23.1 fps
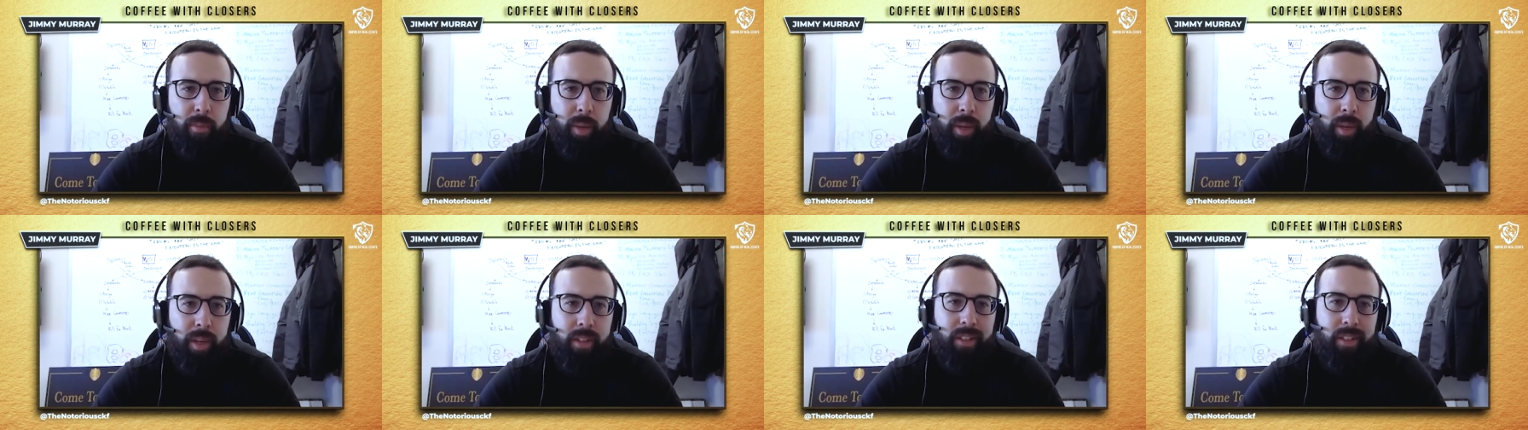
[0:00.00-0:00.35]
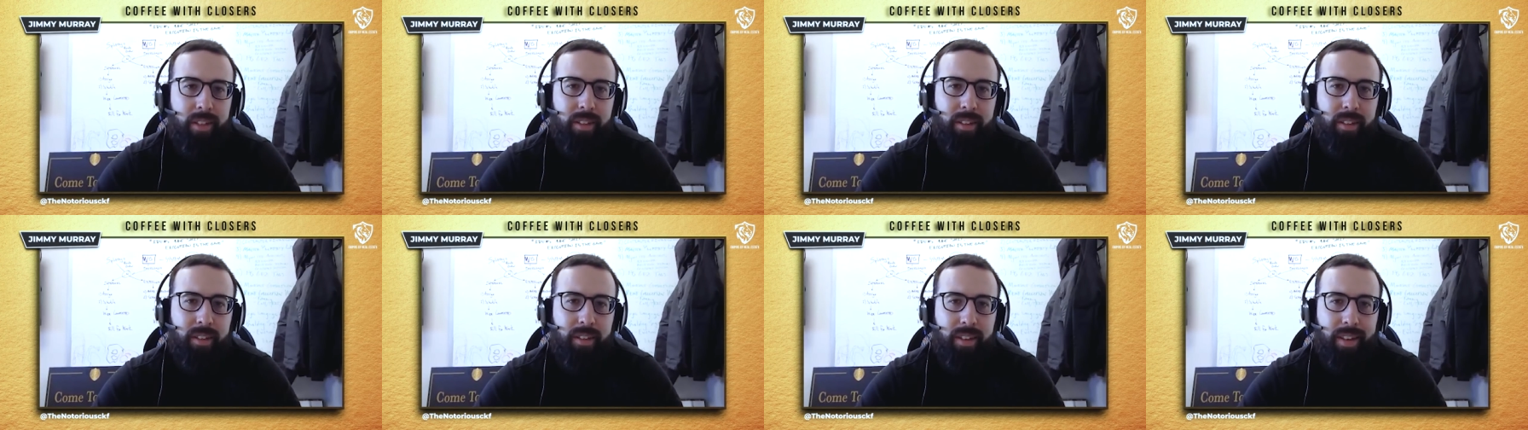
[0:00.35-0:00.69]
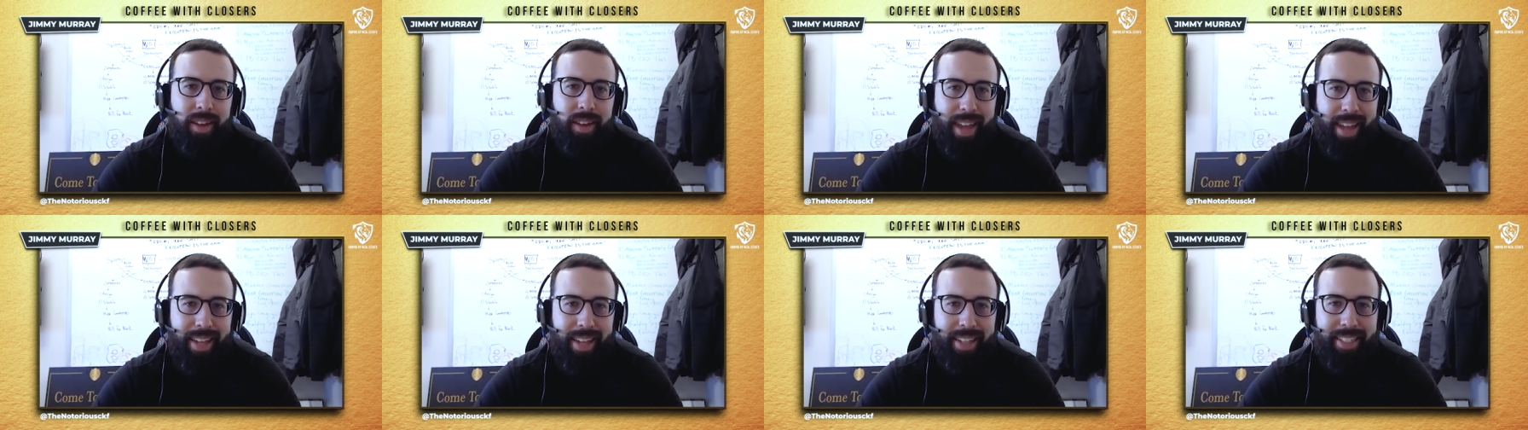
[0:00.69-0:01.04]
because it
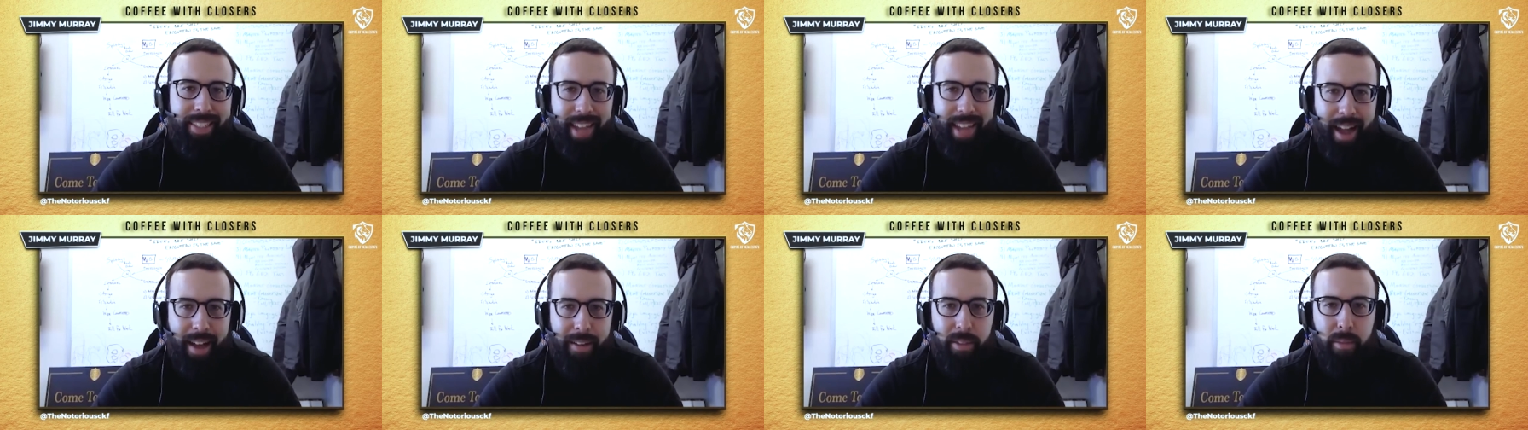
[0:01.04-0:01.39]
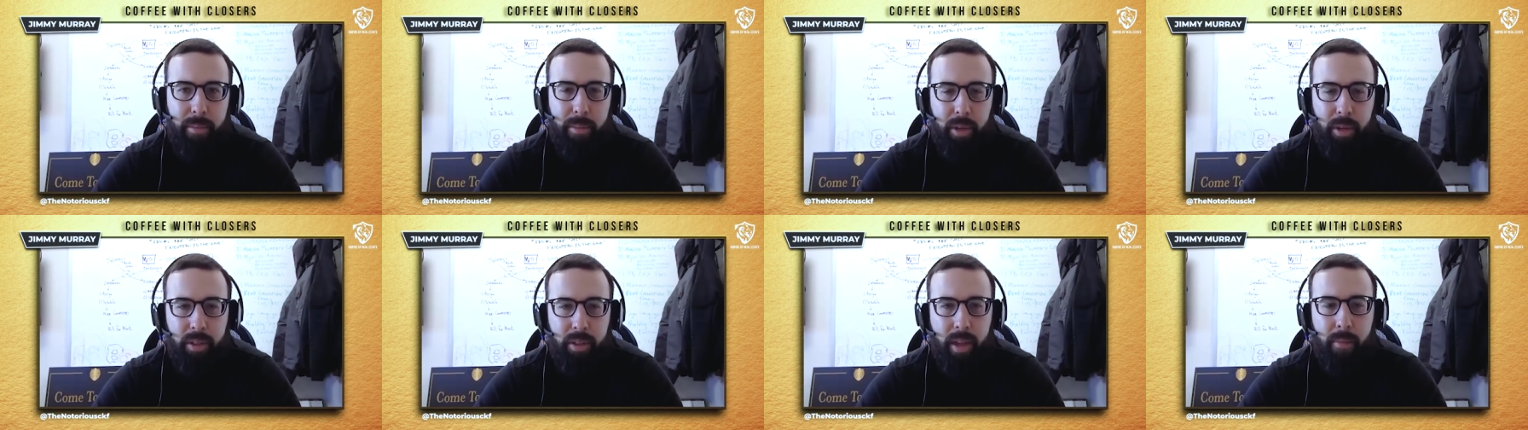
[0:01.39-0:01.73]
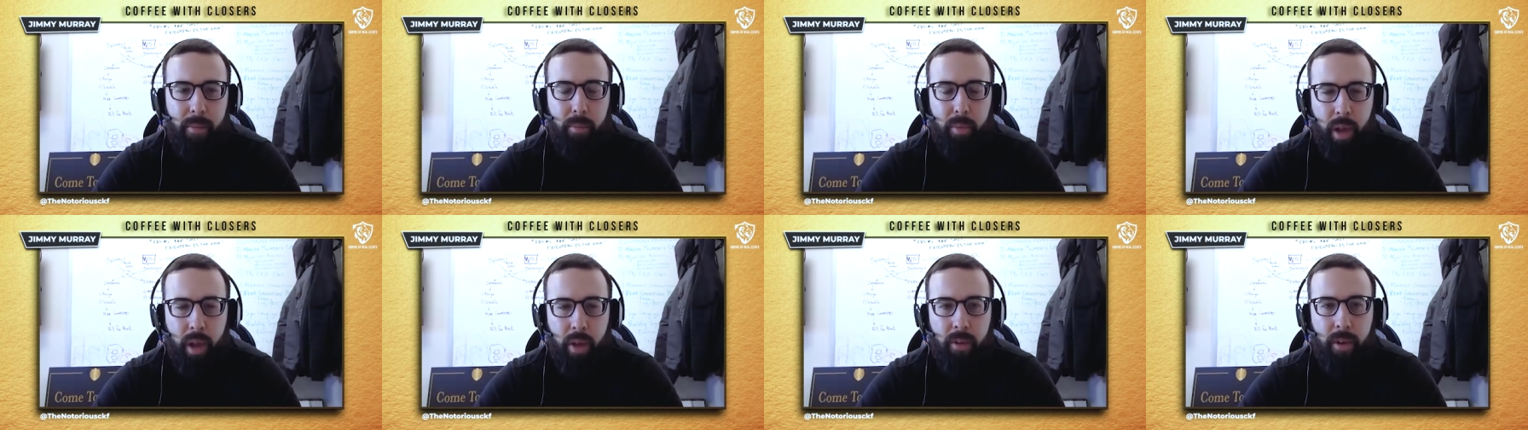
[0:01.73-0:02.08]
takes time to build
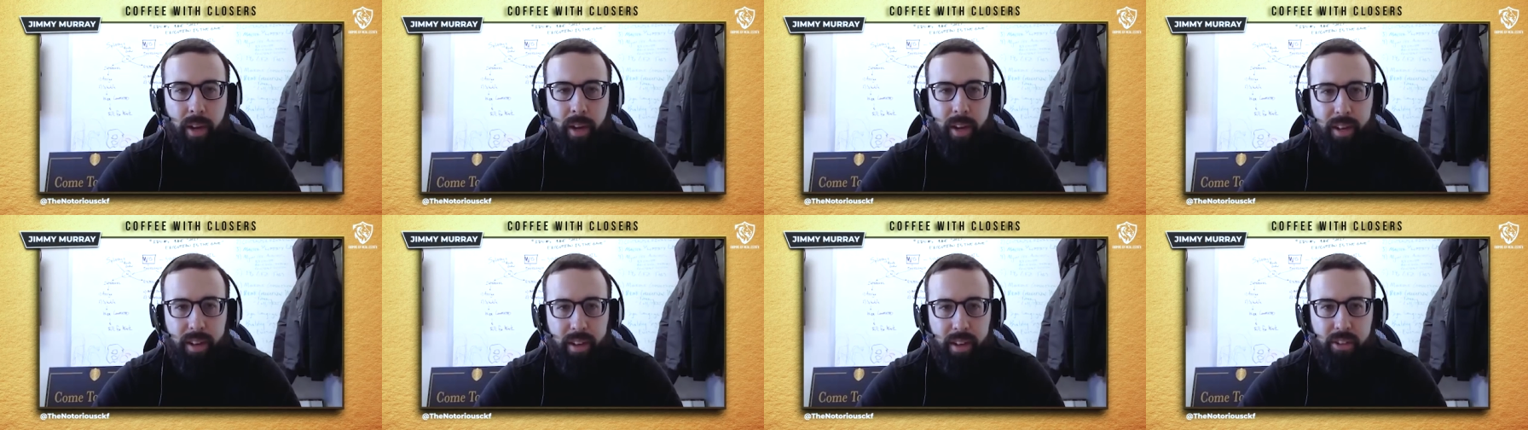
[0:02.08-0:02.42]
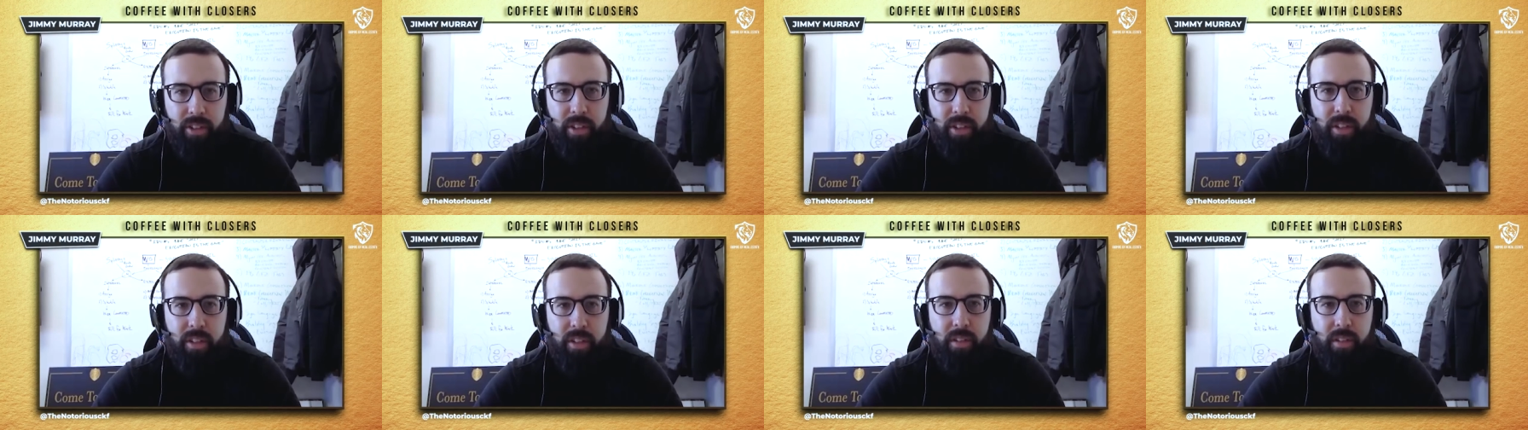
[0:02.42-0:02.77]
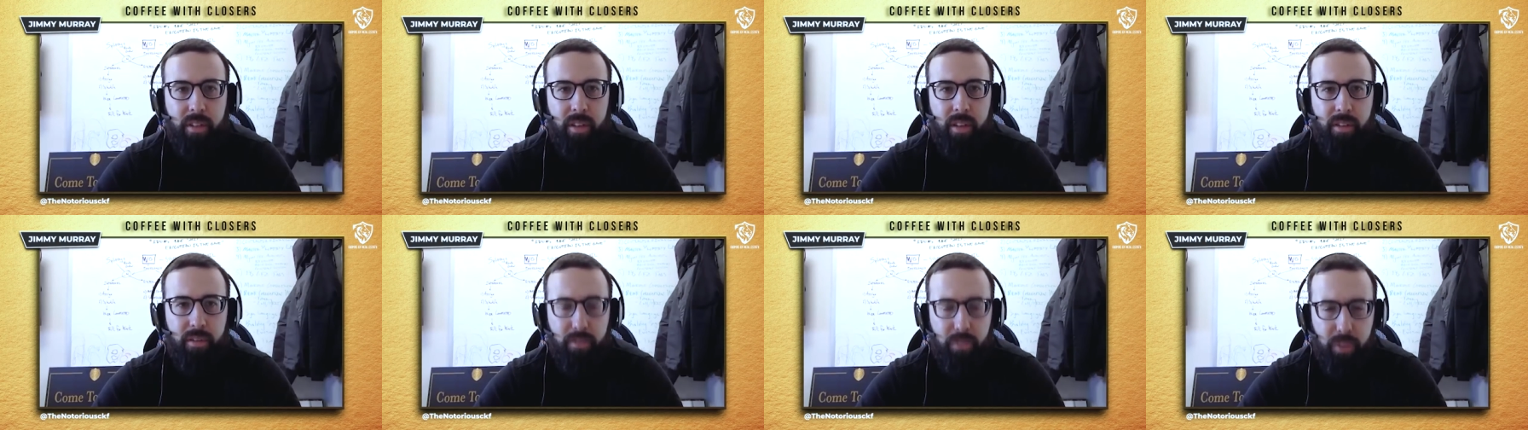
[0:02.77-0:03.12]
that brand recognition
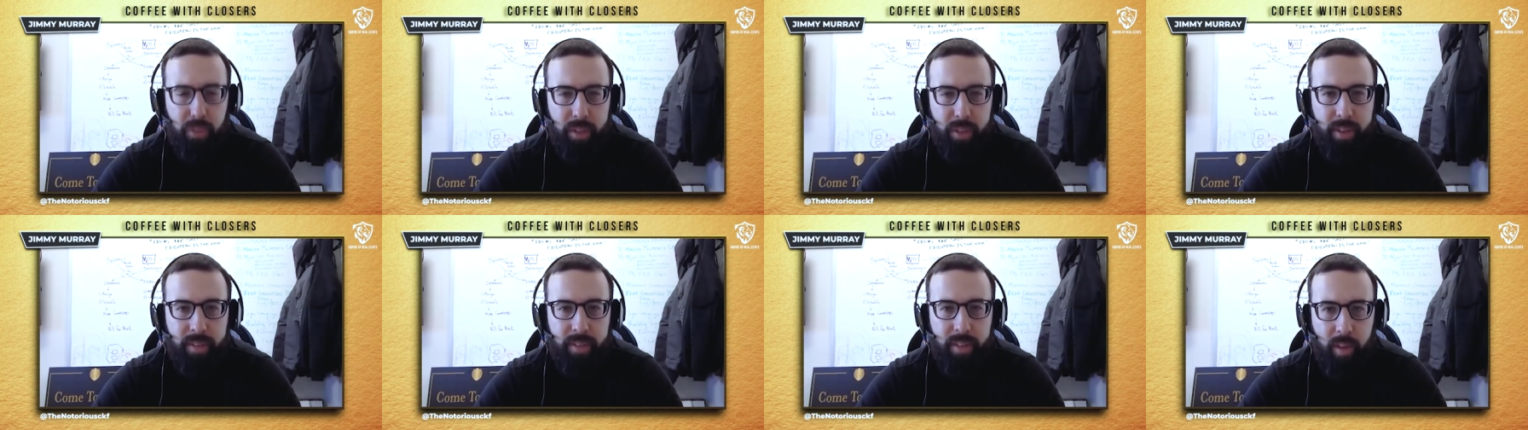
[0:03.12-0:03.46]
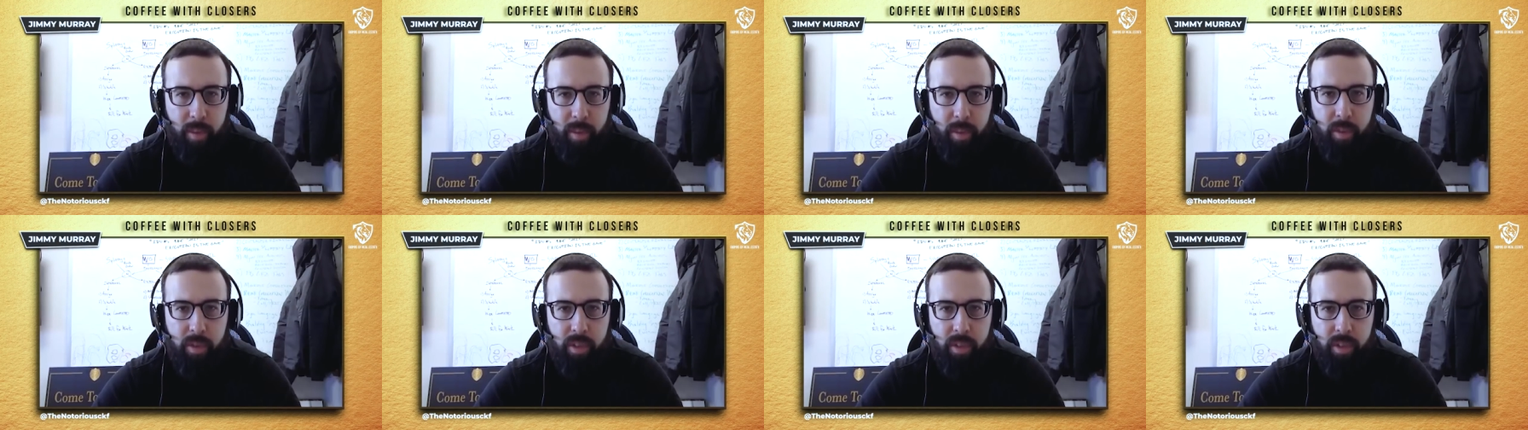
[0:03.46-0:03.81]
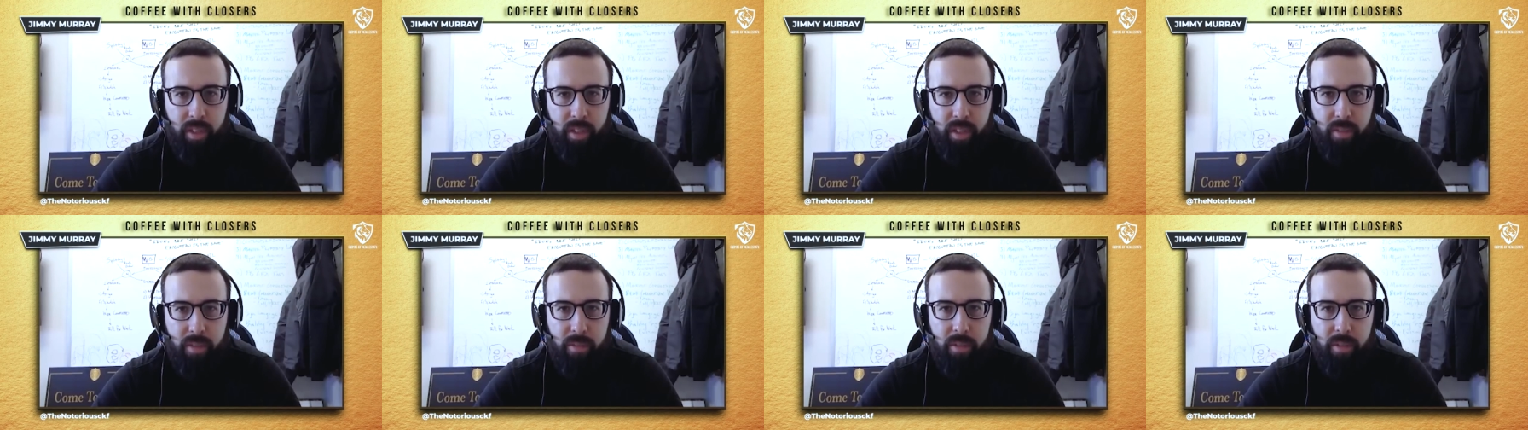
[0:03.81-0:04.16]
and fully develop those
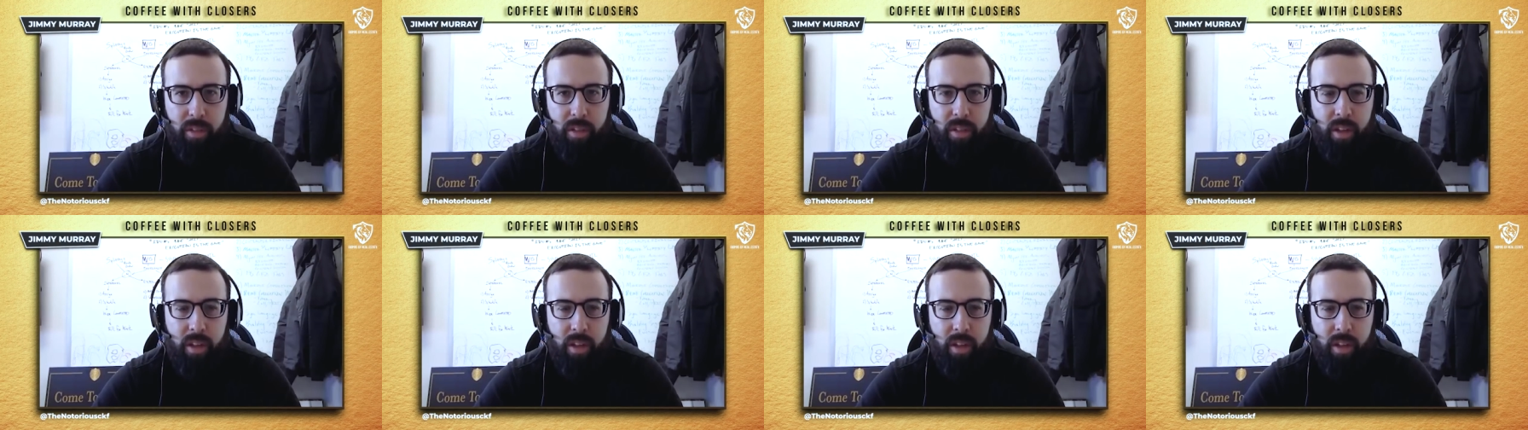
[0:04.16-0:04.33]
systems.